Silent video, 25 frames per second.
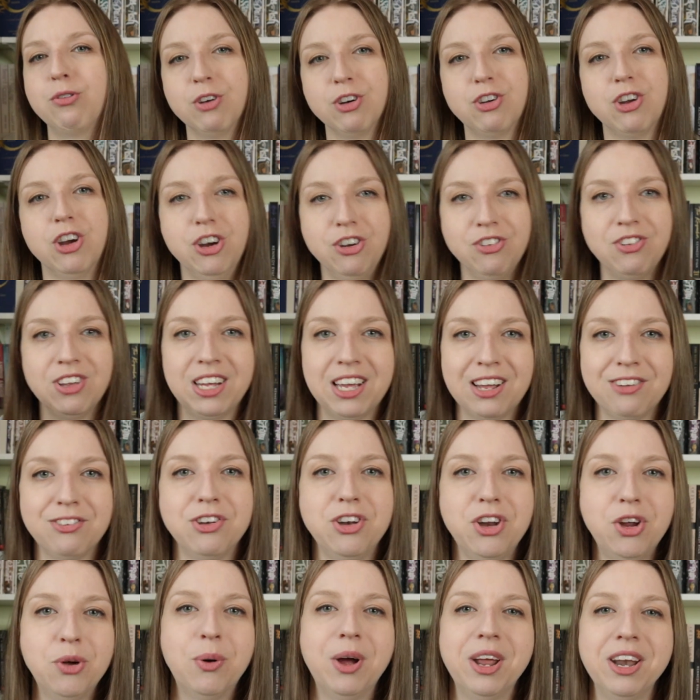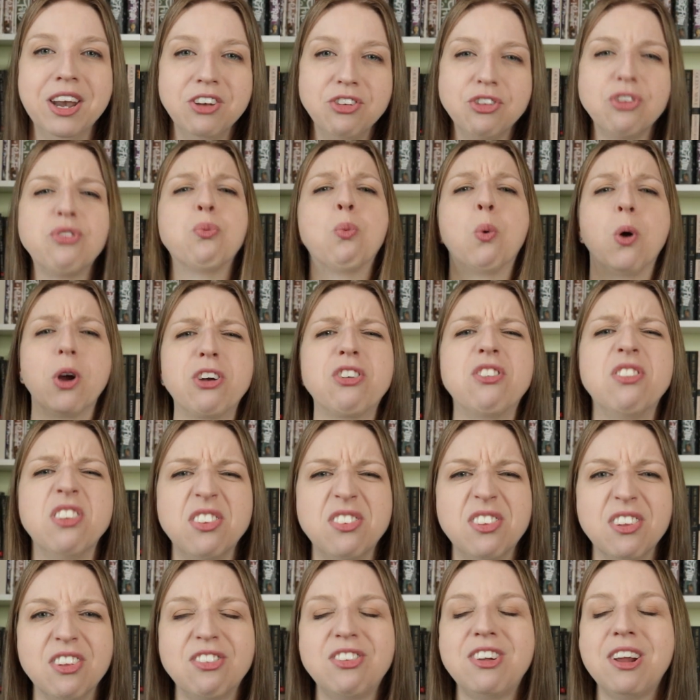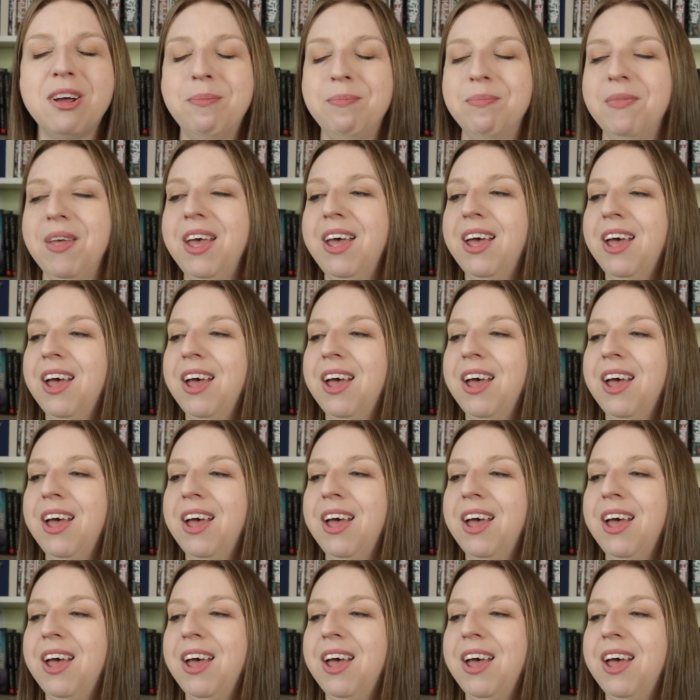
returns it, gets a new one and just works the system.